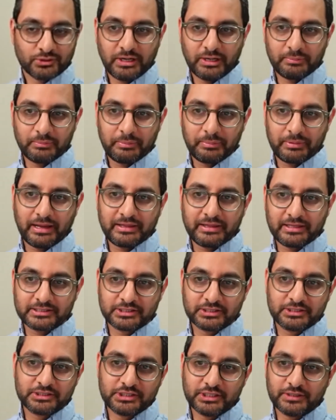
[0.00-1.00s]
I'm glad that
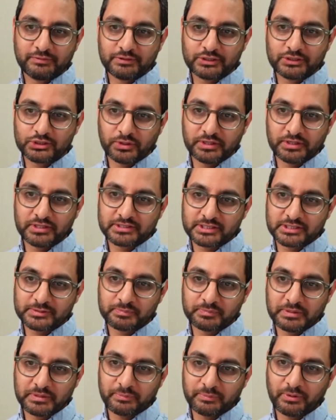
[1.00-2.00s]
Sanjeev has joined us as
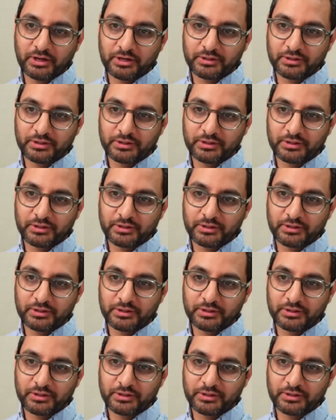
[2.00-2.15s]
being part of